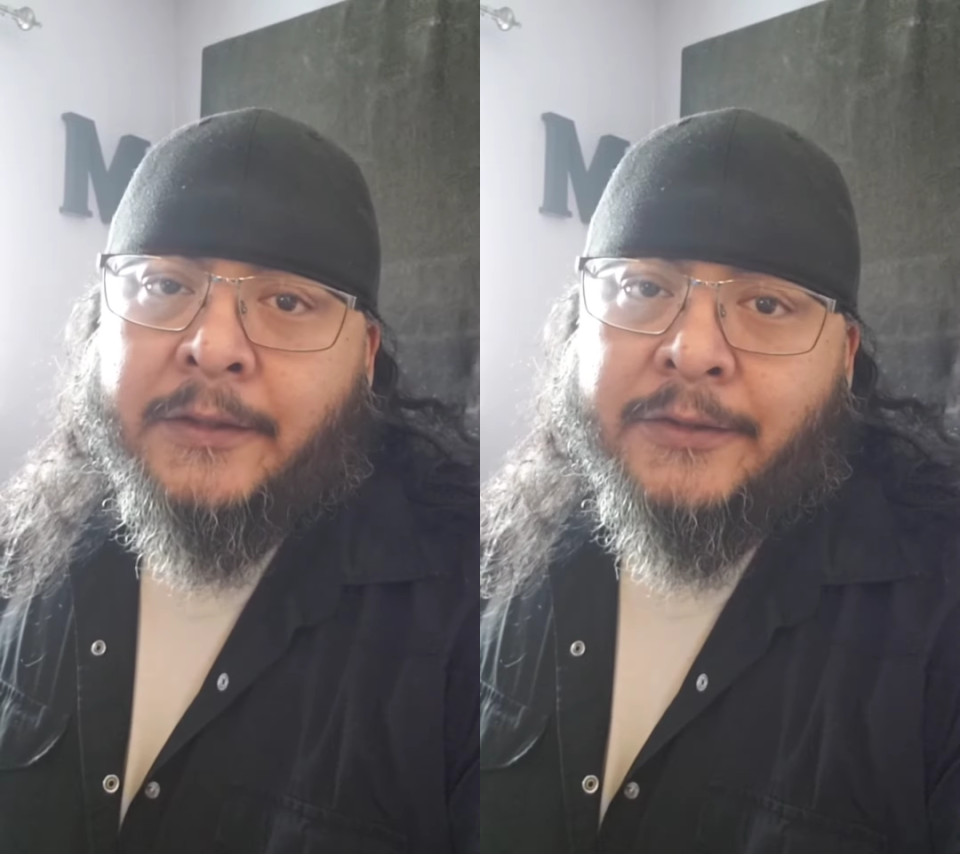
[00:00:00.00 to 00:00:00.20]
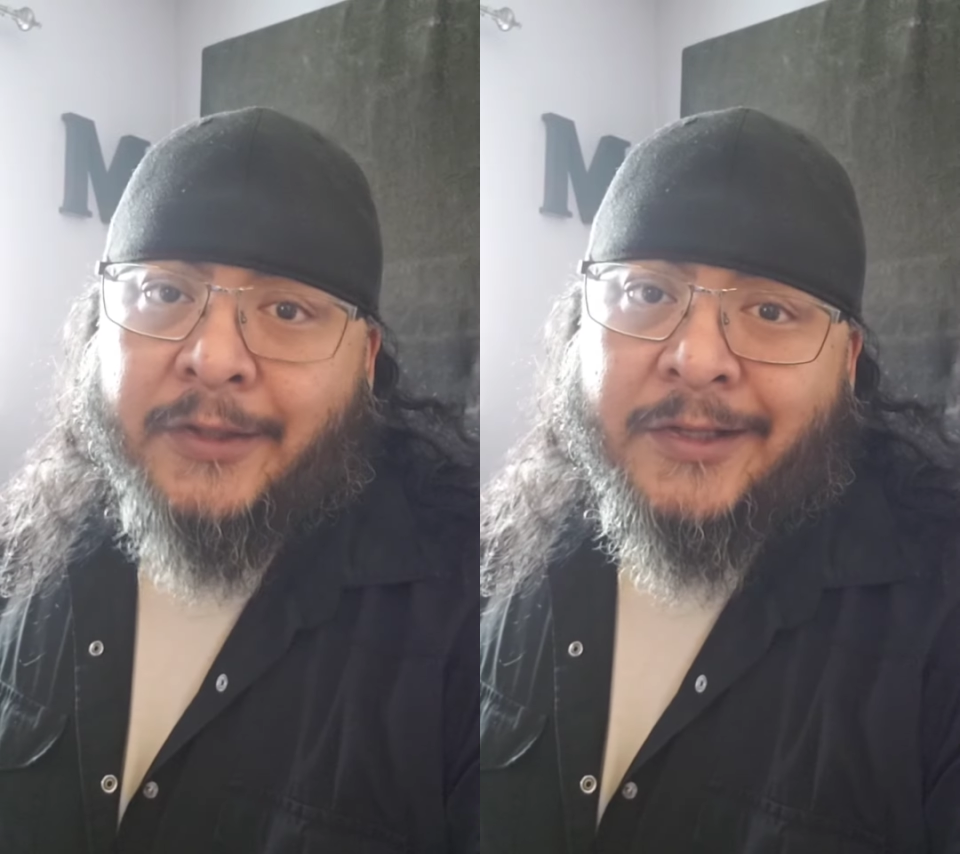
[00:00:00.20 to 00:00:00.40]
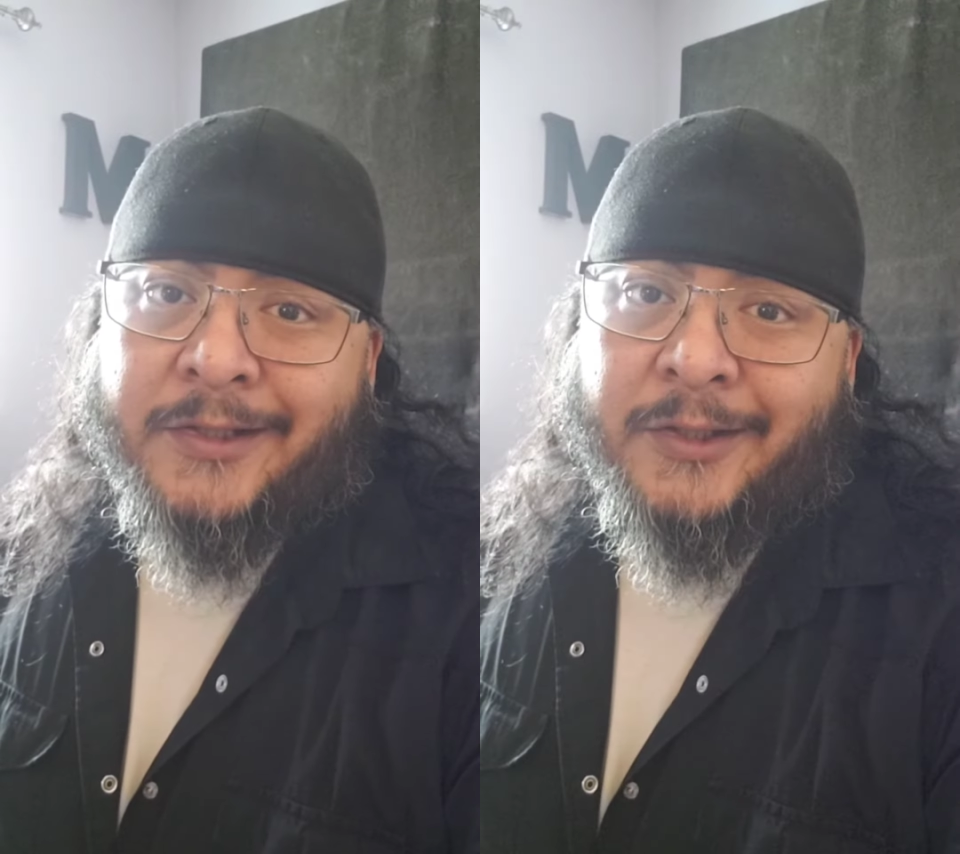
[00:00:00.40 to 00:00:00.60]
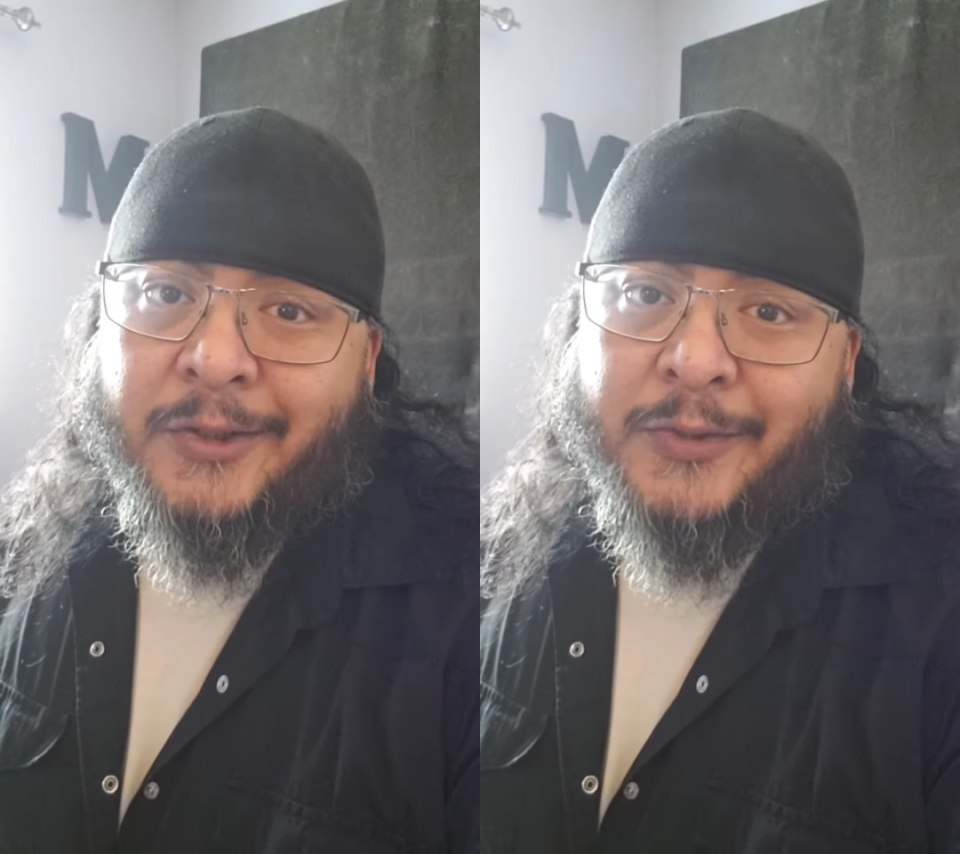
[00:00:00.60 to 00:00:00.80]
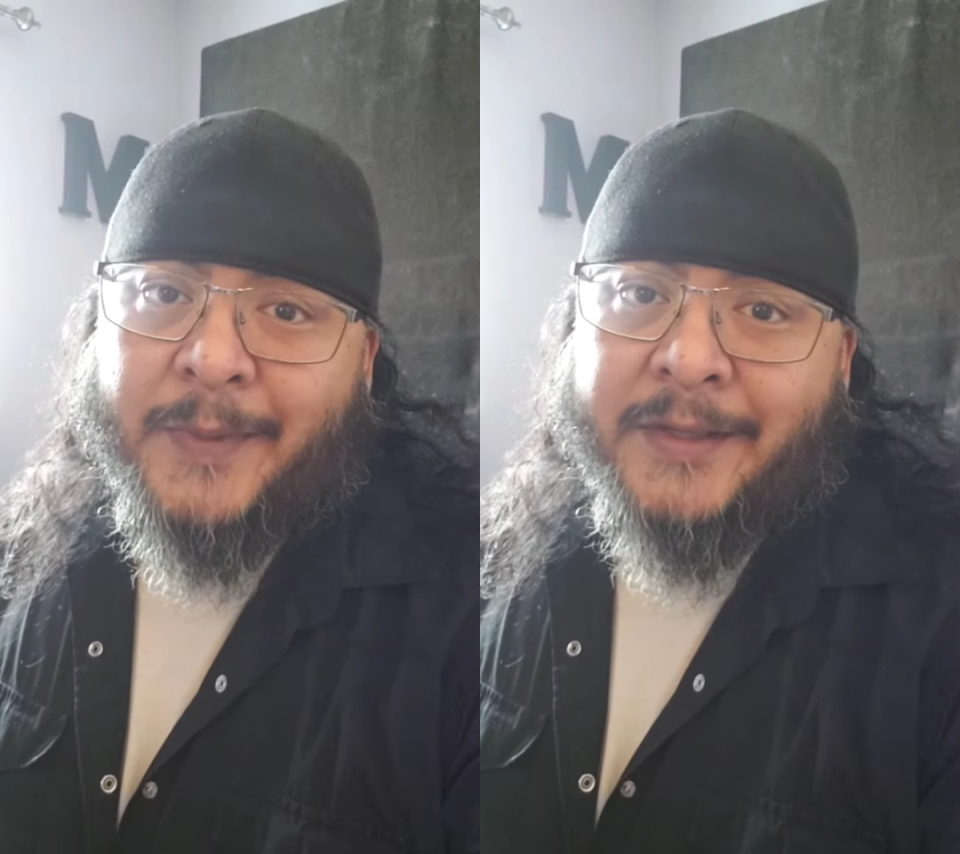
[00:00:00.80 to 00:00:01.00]
So this is
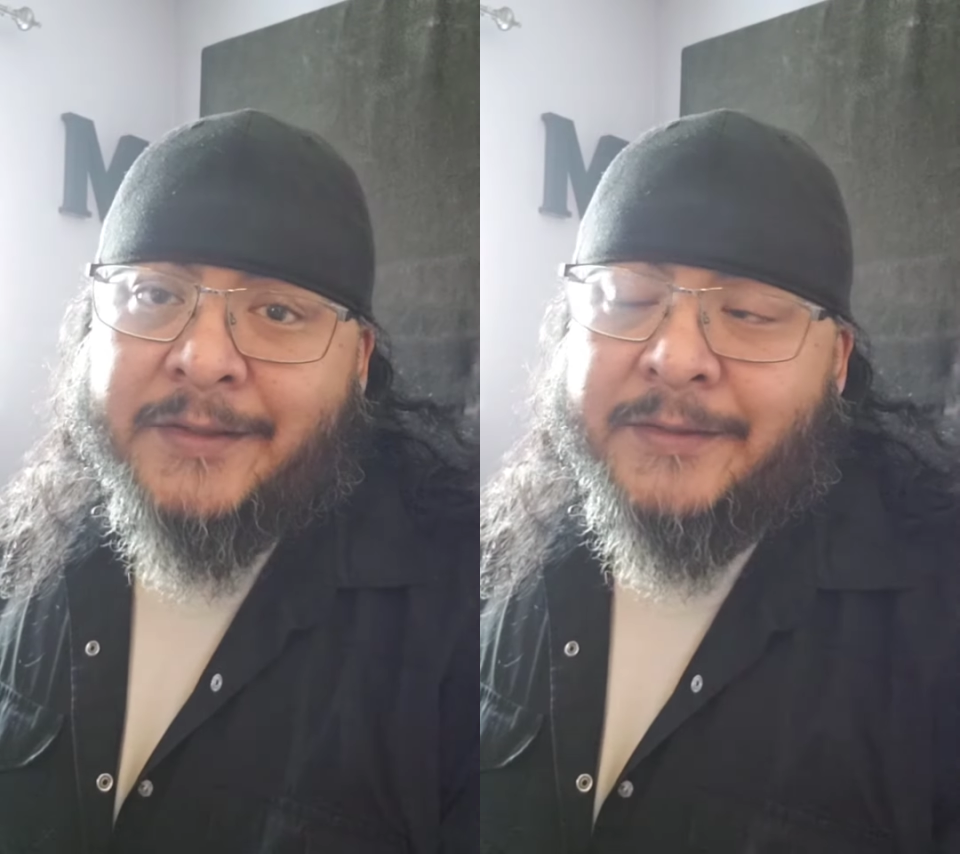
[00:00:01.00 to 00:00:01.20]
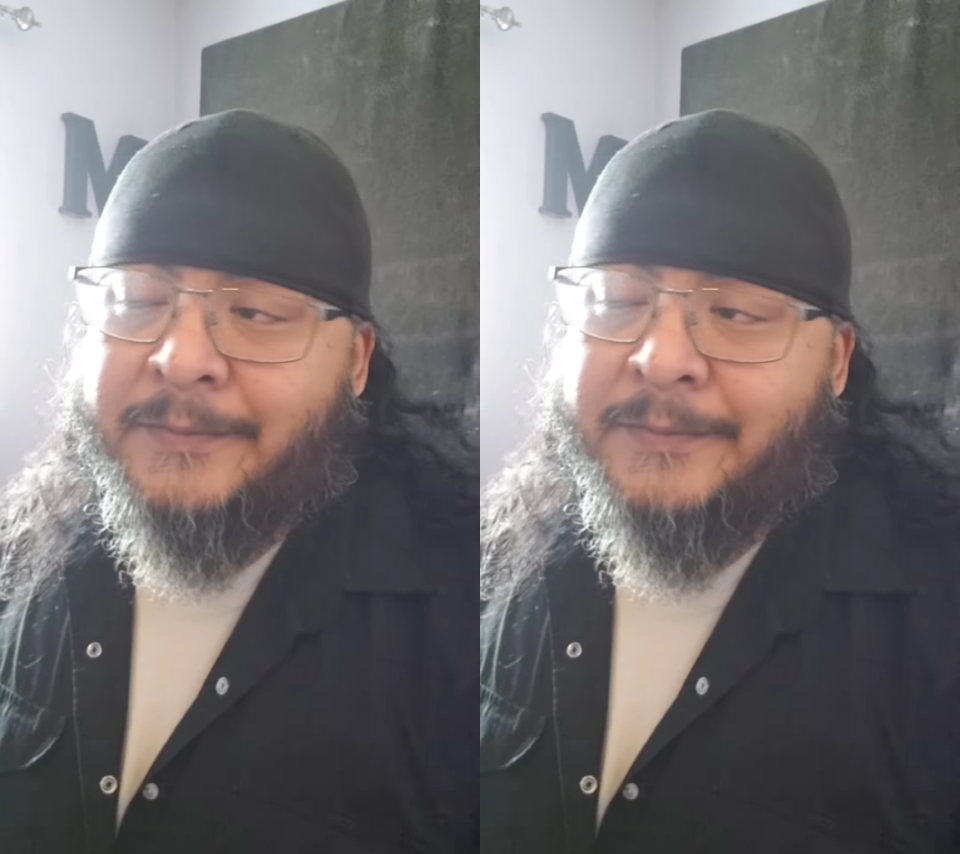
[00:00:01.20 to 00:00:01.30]
new space.